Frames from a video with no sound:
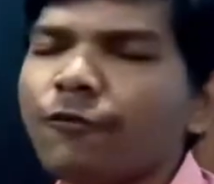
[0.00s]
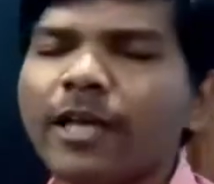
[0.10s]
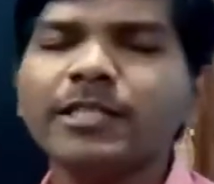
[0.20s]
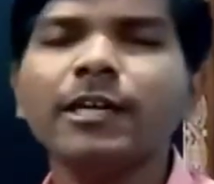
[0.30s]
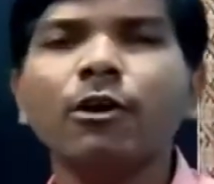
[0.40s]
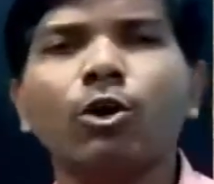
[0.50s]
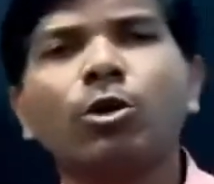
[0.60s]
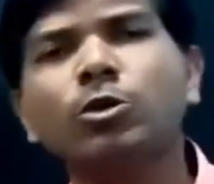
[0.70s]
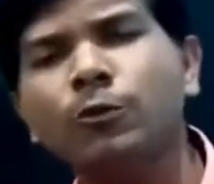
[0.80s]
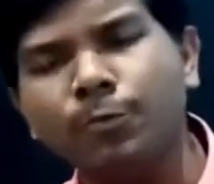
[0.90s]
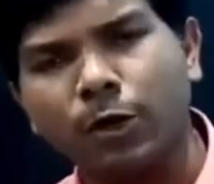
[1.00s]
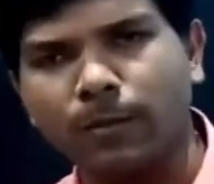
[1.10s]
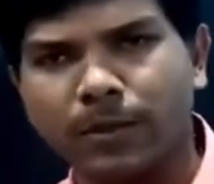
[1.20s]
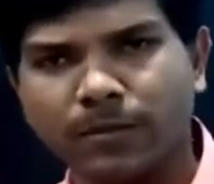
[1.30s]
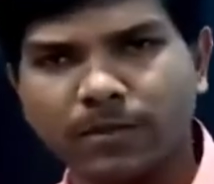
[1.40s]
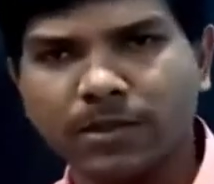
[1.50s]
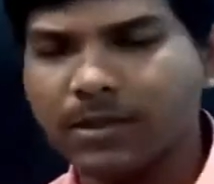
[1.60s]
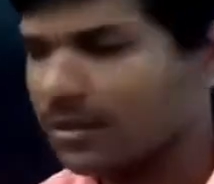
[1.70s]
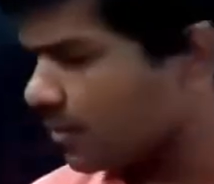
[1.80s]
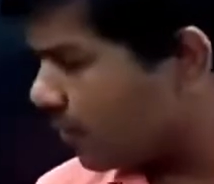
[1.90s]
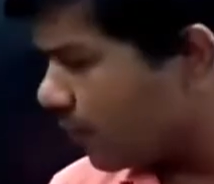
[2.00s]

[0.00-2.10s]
facing lot of problems.